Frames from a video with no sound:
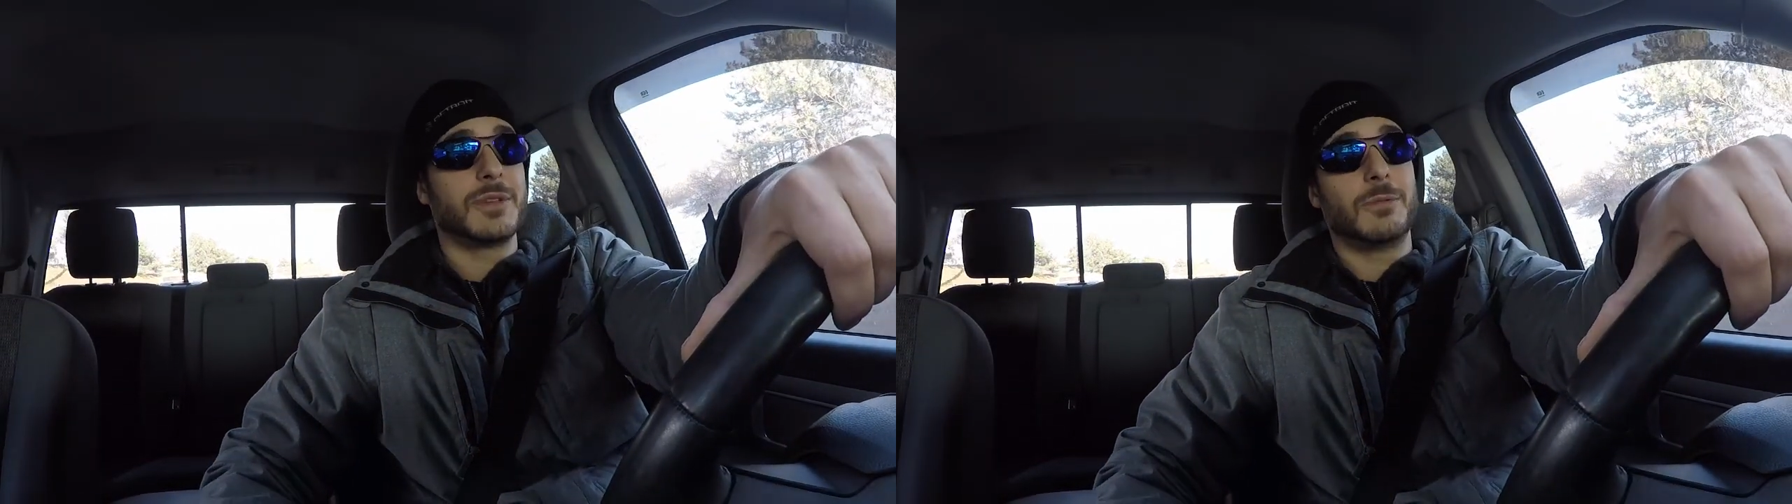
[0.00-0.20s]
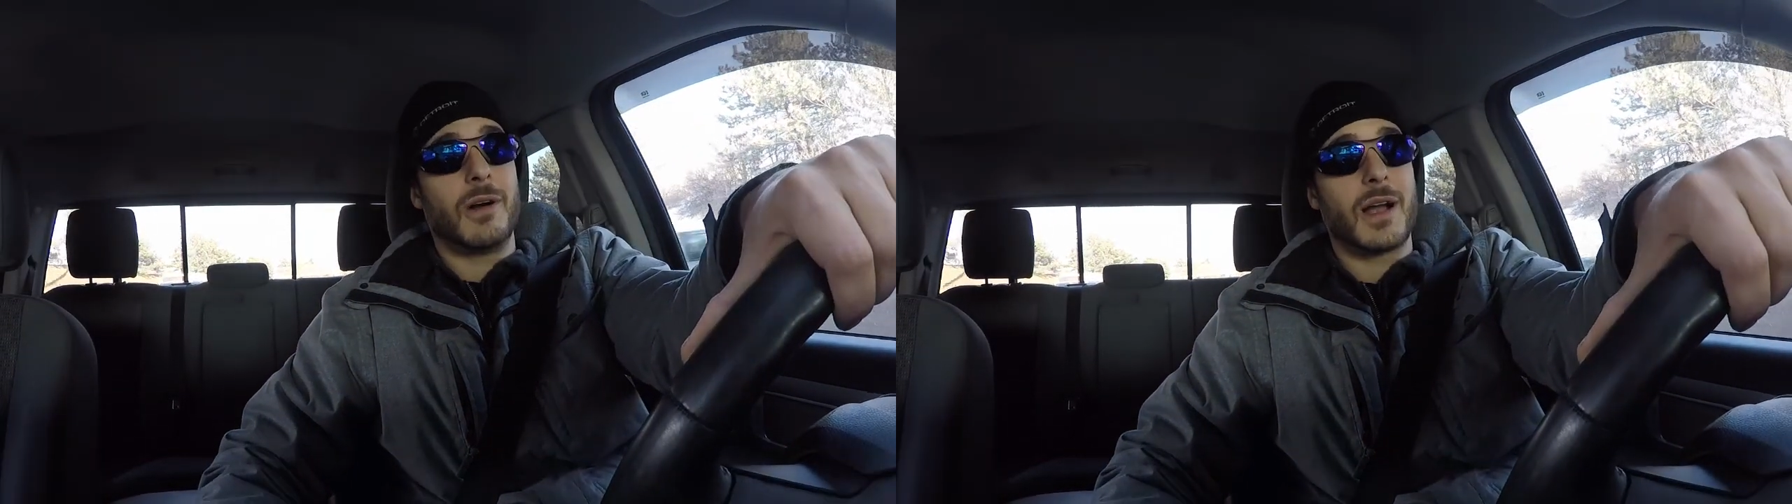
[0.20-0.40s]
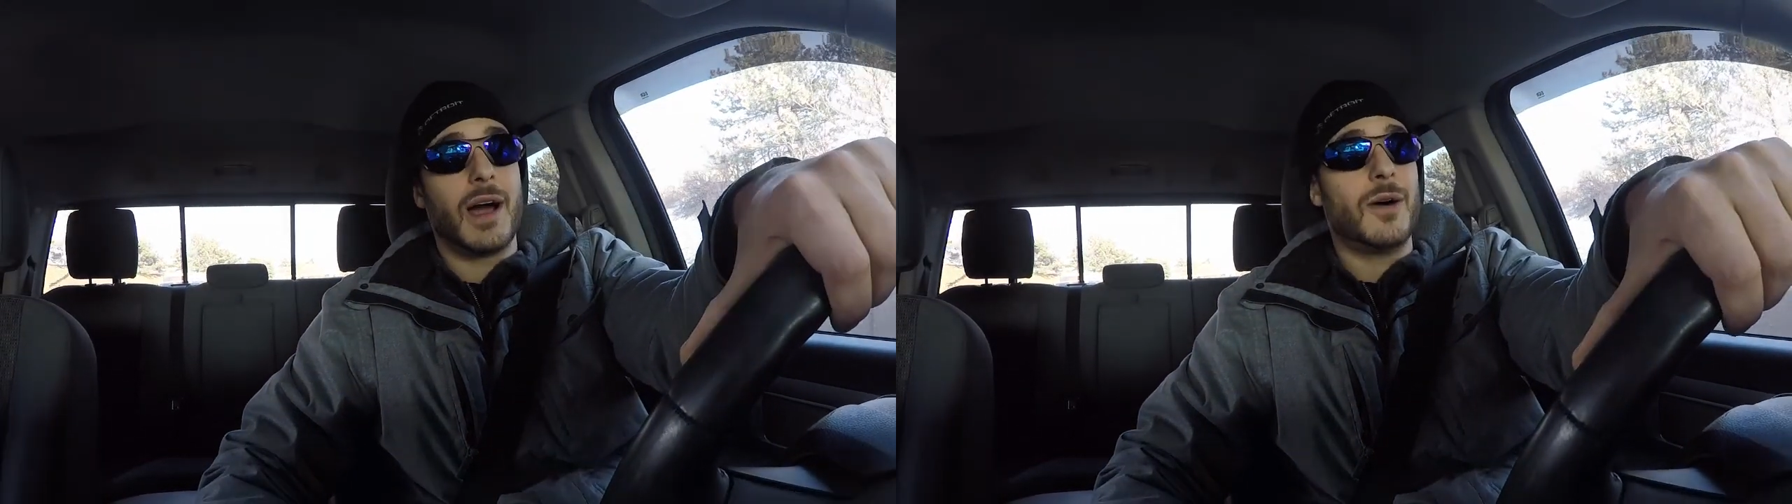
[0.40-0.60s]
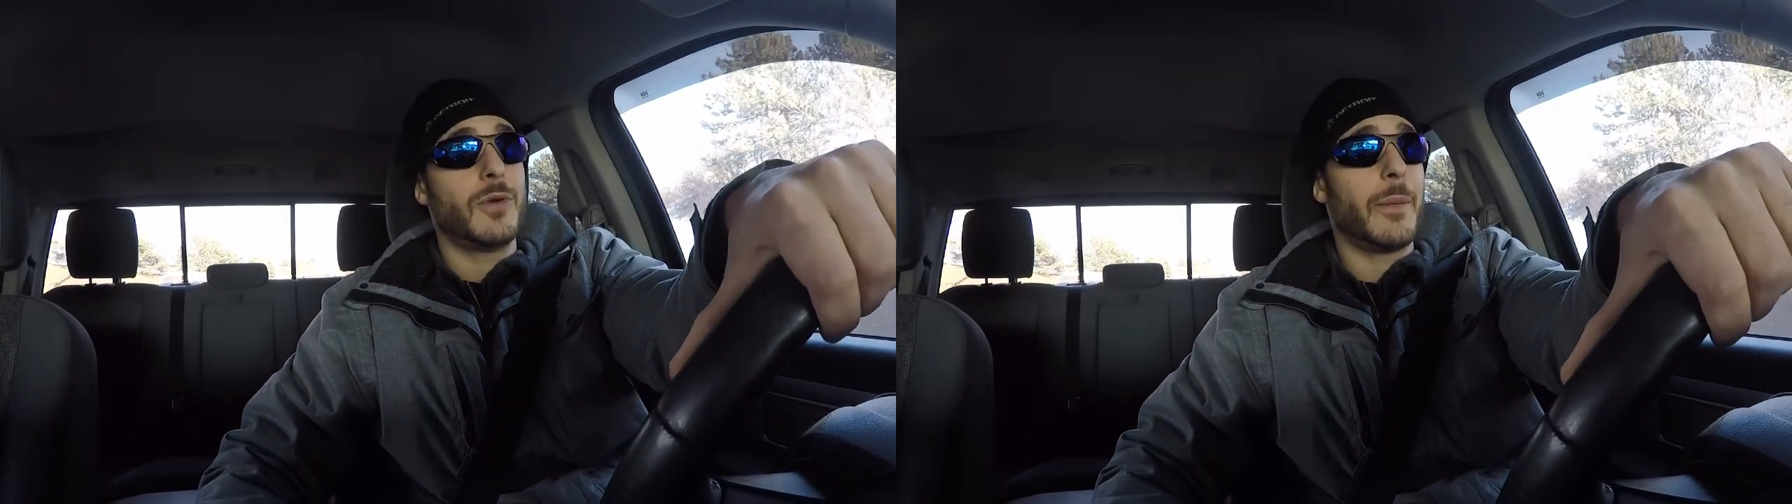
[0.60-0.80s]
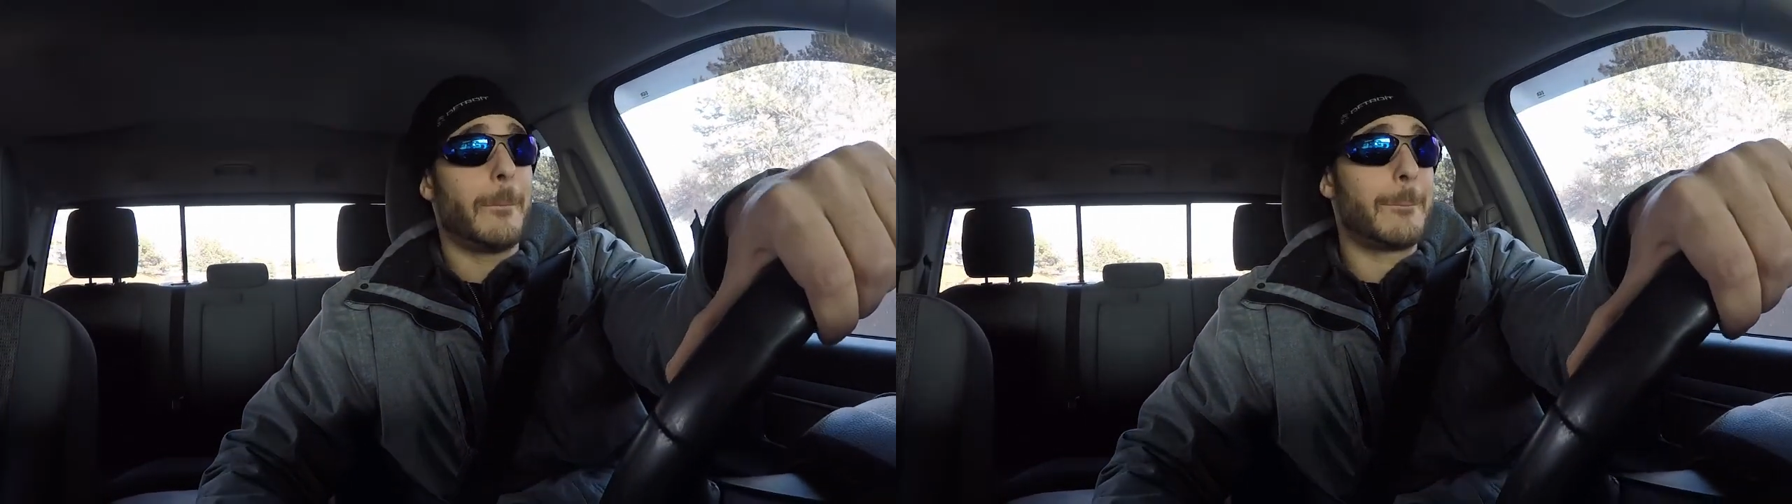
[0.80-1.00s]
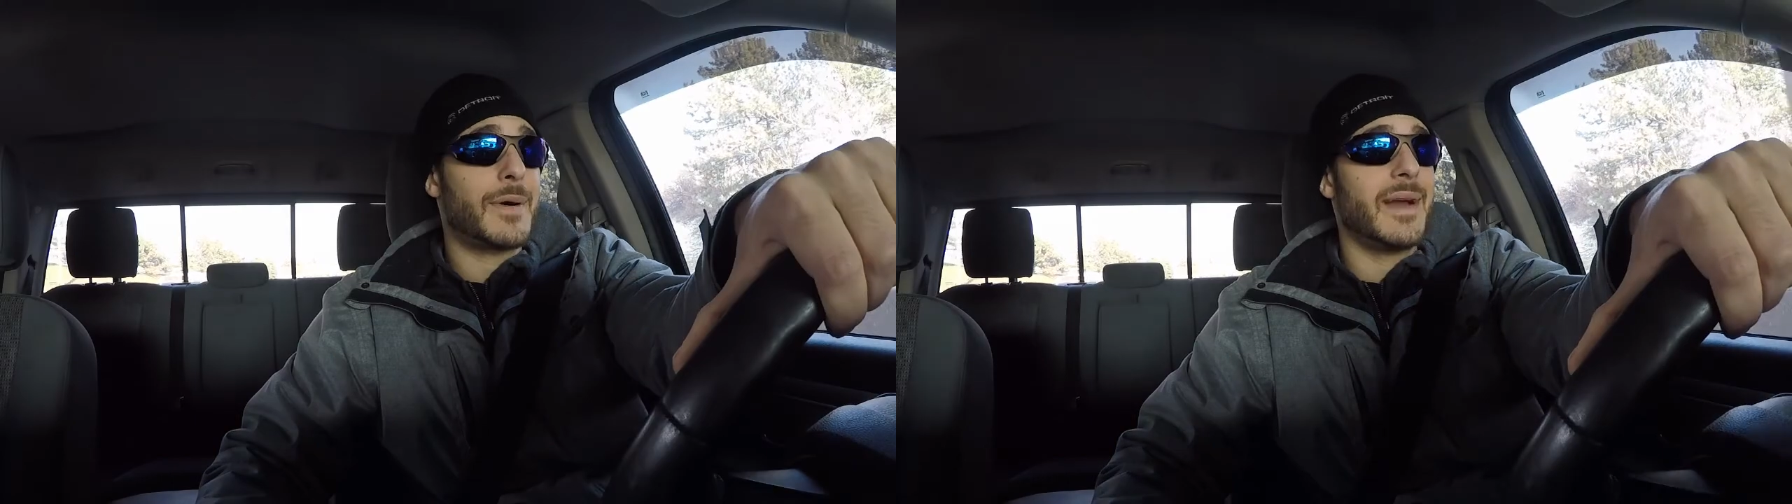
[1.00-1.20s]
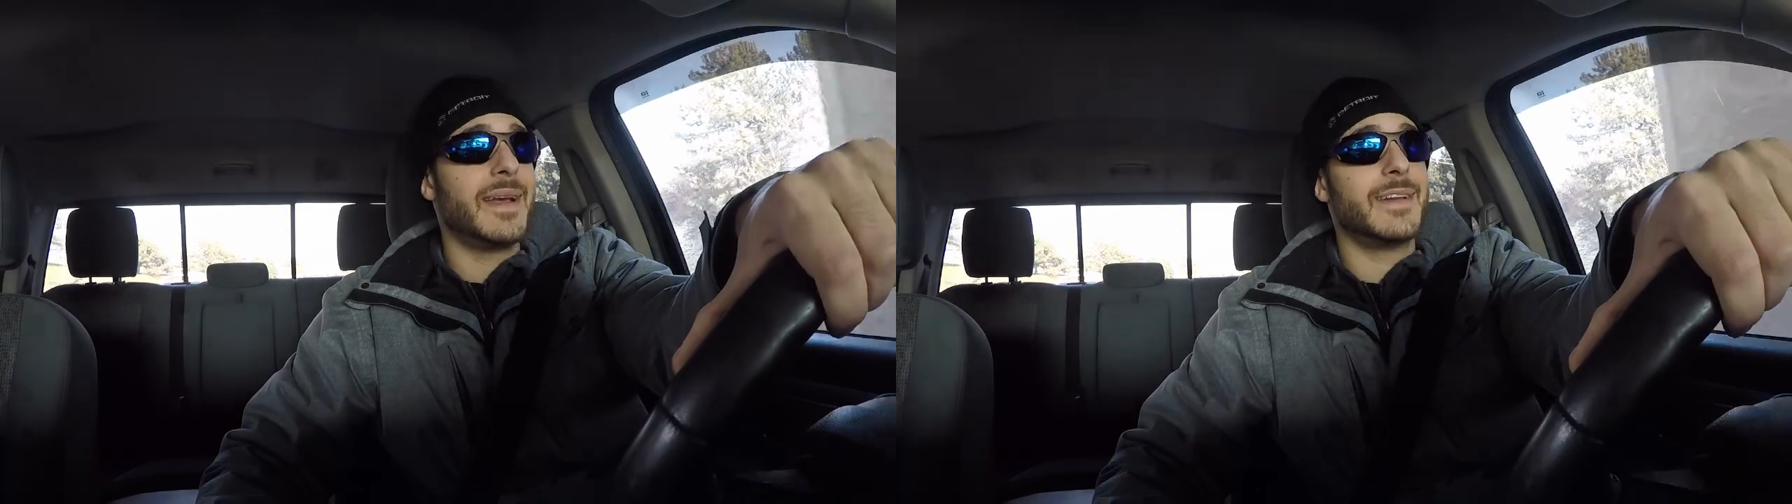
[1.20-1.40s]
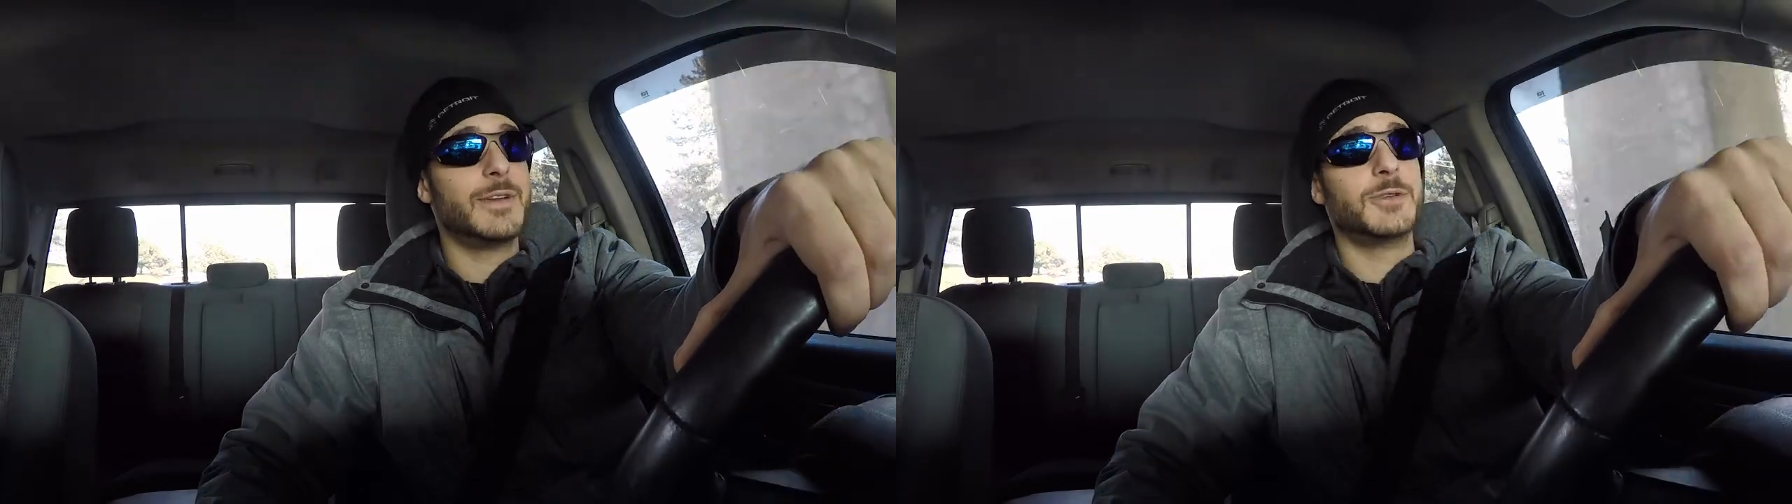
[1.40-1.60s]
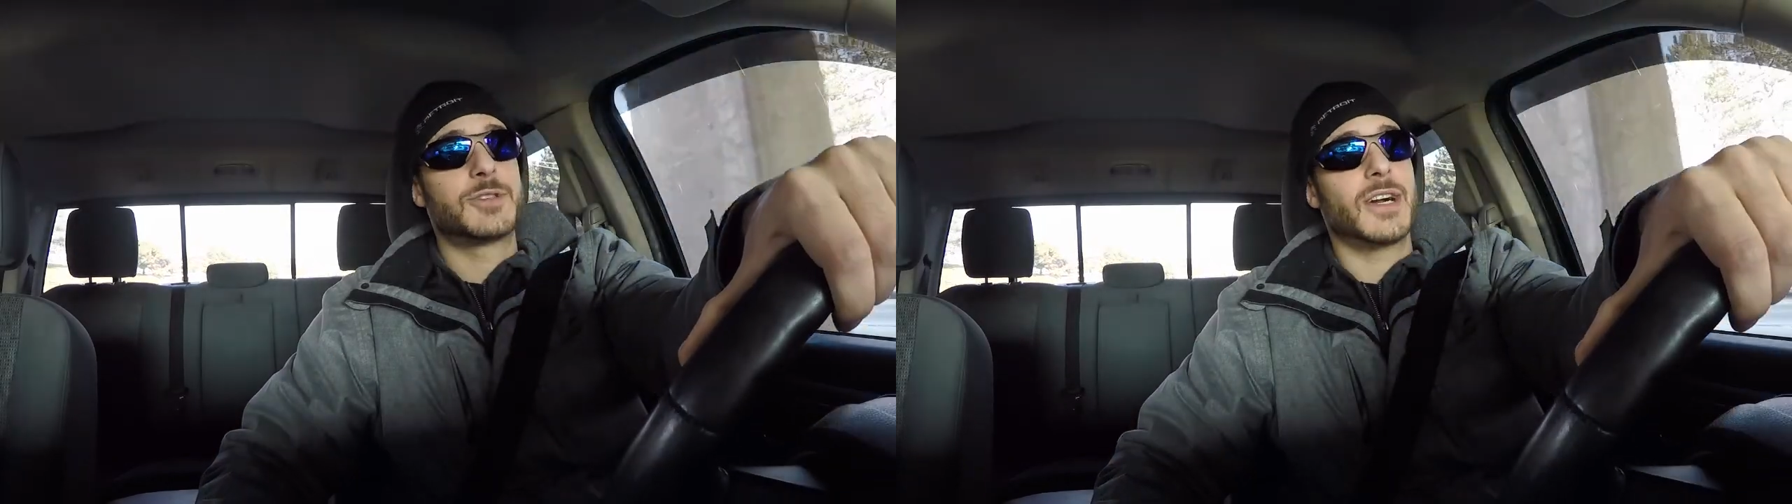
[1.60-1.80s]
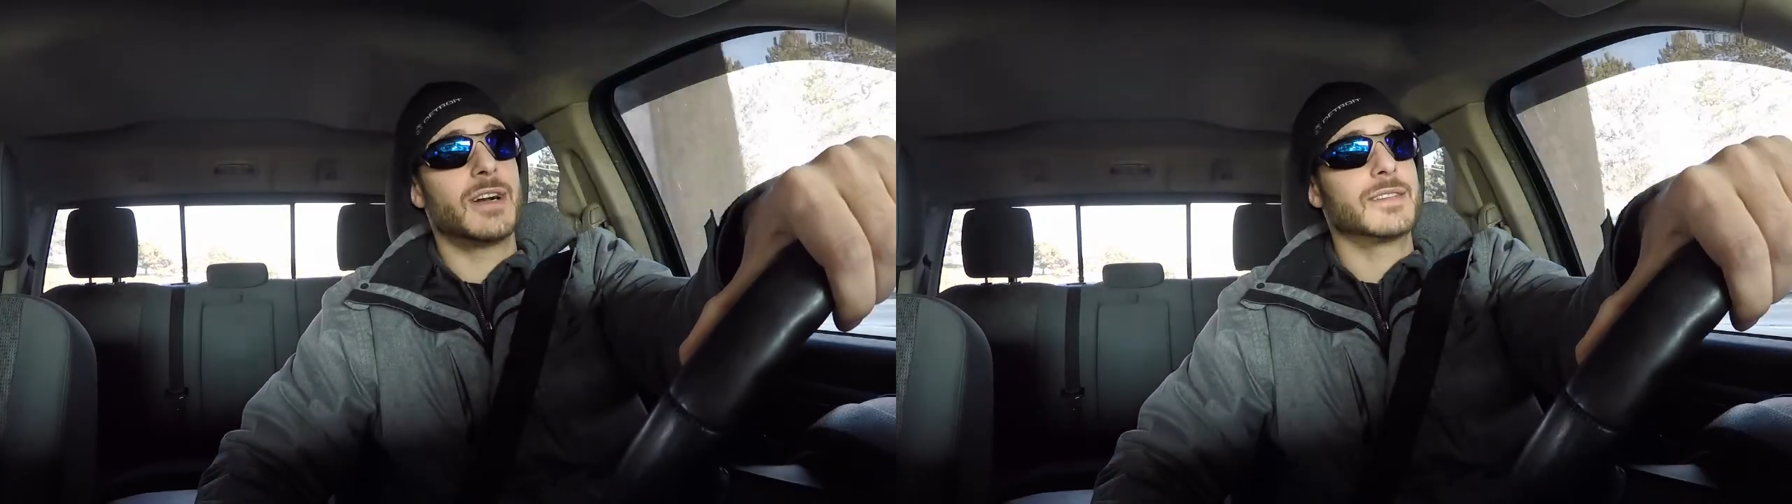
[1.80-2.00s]
walk out with a brand new
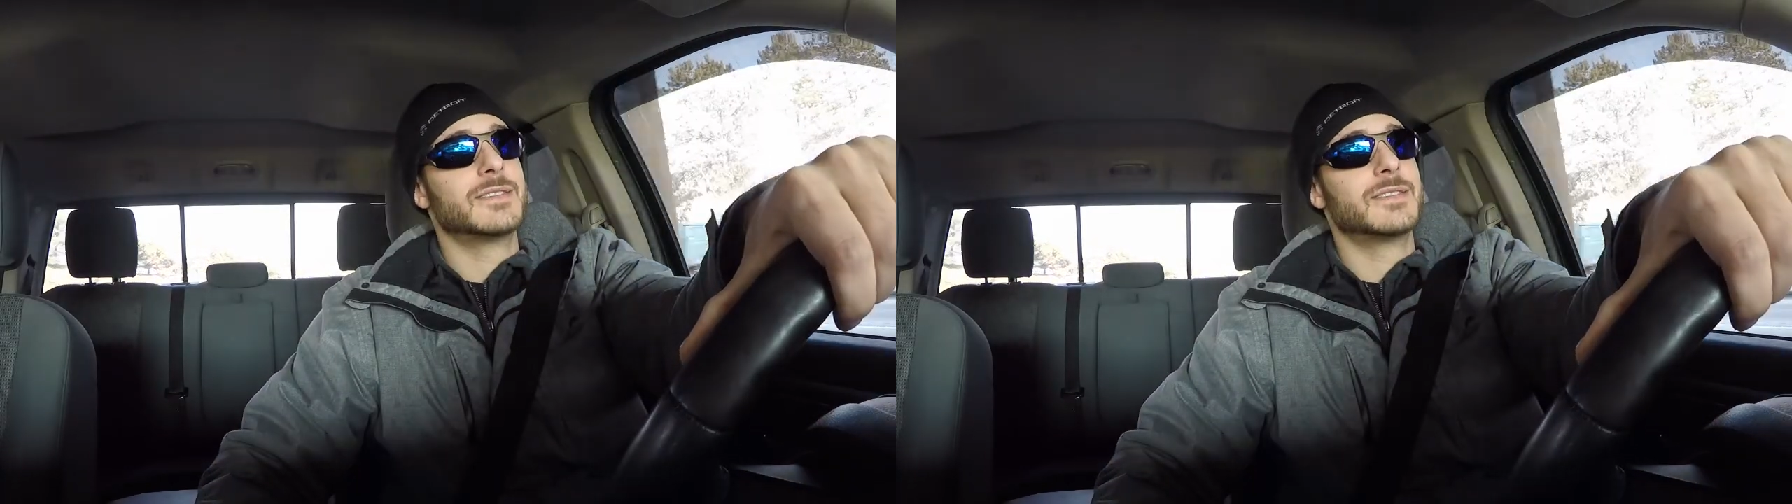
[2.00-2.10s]
truck.